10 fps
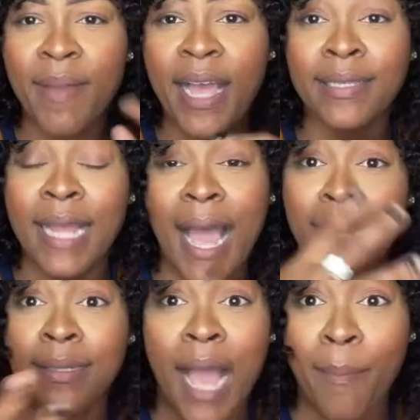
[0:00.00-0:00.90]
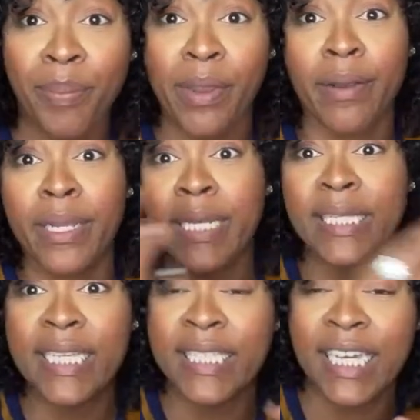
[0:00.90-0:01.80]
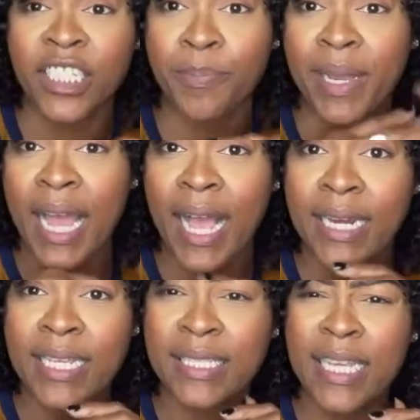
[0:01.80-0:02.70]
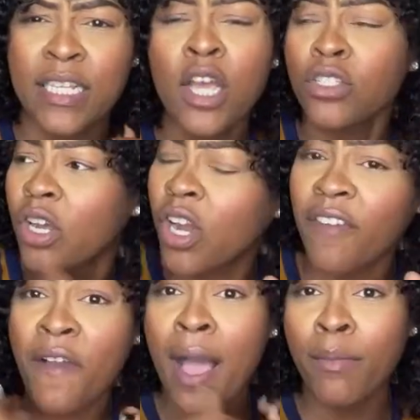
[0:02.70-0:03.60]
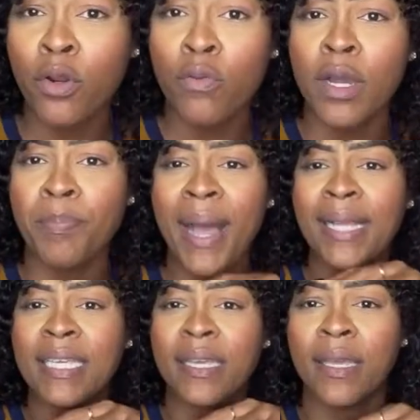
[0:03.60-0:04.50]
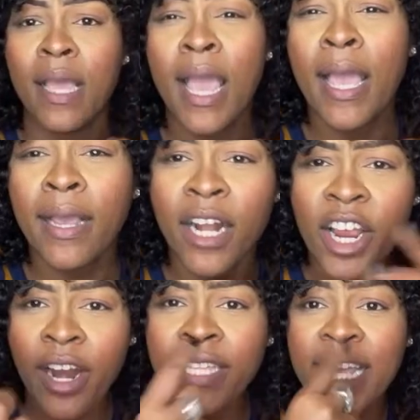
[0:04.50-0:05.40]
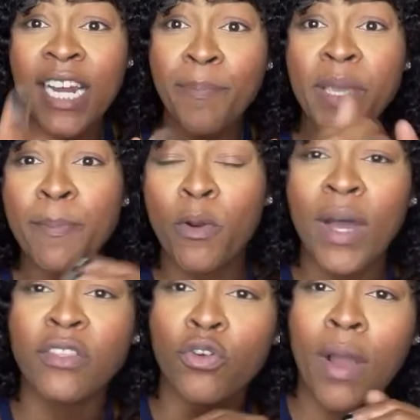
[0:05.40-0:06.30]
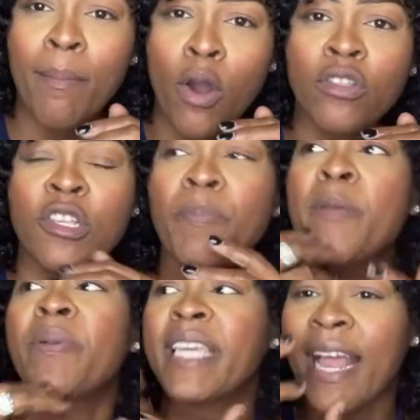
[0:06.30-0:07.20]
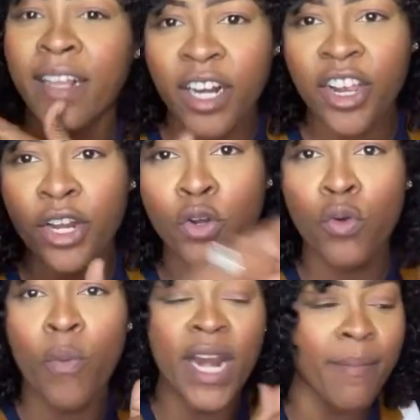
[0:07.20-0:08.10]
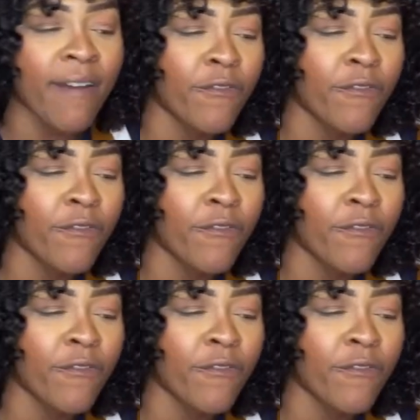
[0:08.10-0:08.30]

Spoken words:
and appear a dictatorship and all these things. So I never farm on one party. Clearly tell the people what to know about so people can clearly know what they might